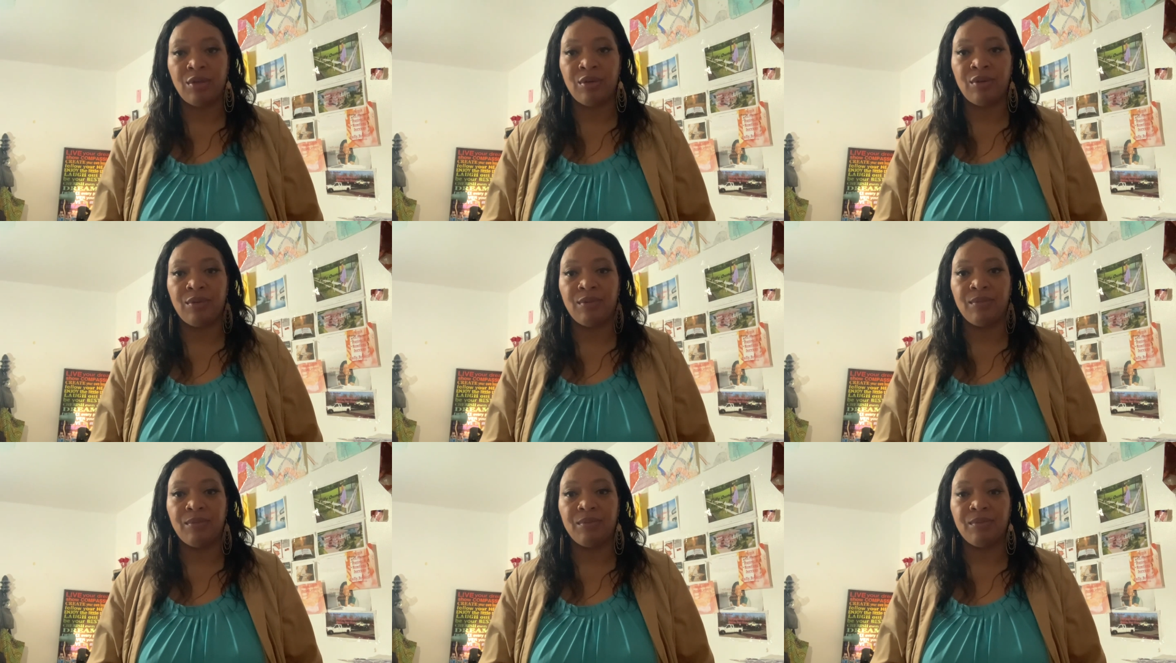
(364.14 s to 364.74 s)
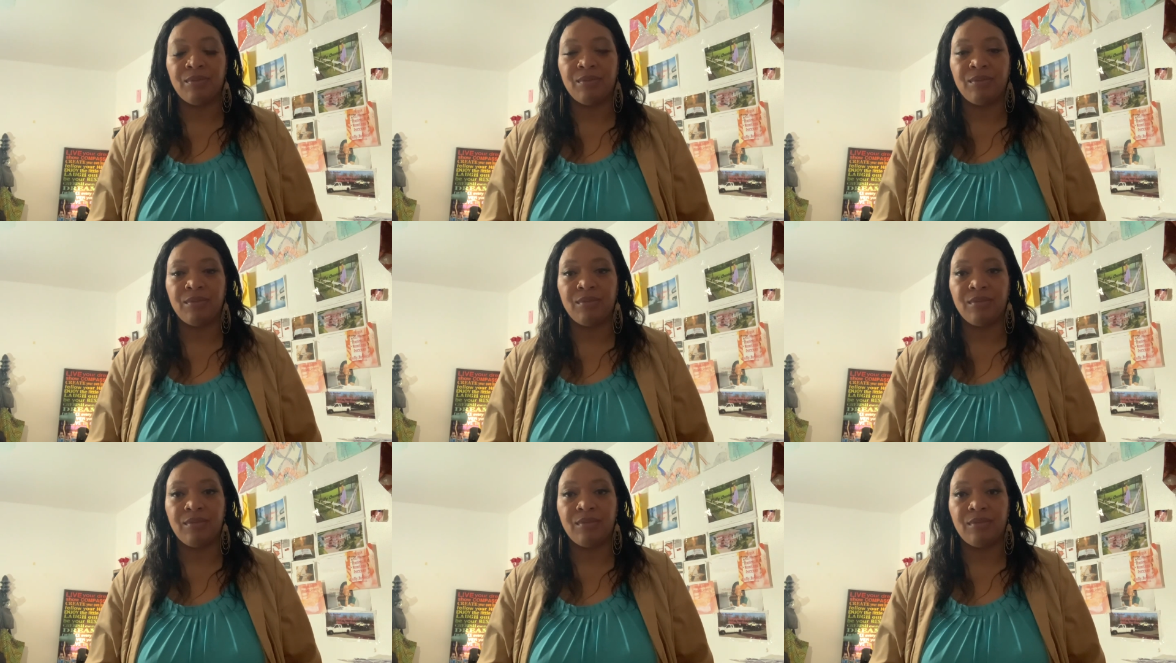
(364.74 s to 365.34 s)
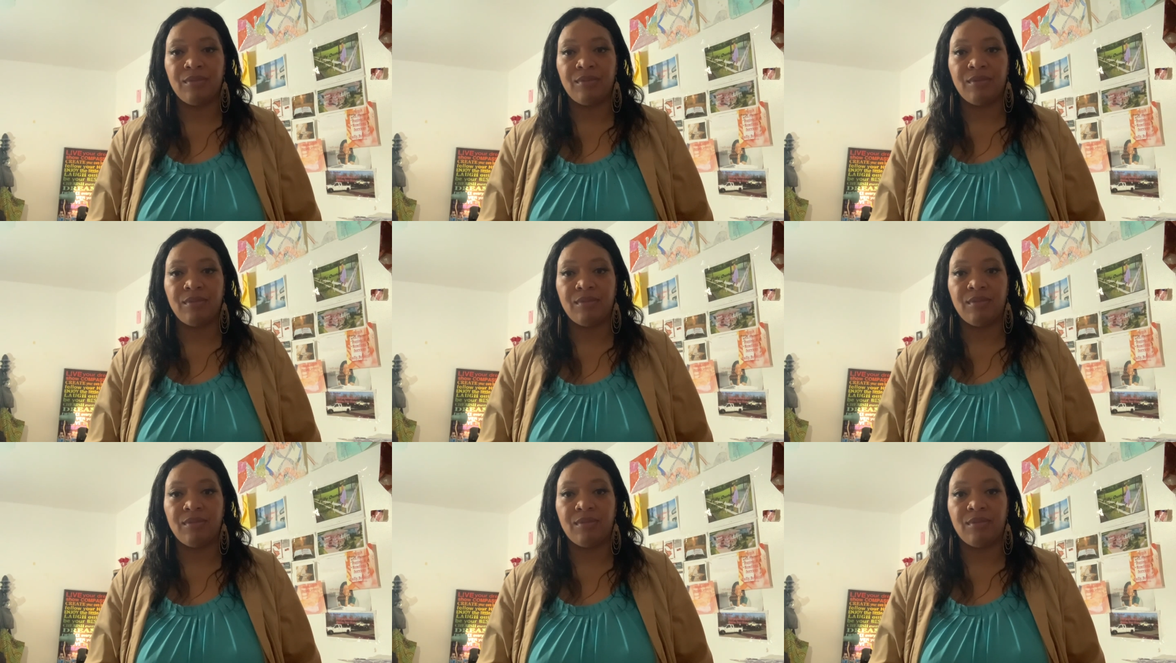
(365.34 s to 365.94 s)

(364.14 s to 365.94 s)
Nothing is said.